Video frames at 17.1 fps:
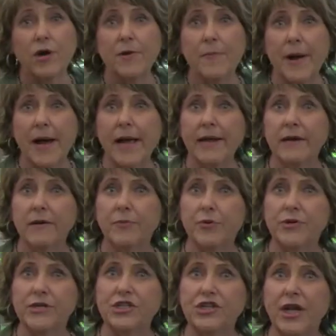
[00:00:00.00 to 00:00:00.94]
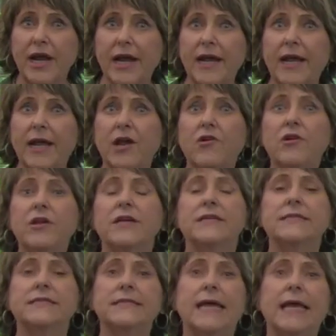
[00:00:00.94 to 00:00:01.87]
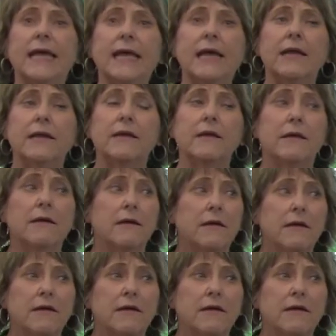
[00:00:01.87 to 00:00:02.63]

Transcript: to buy in appreciating areas, and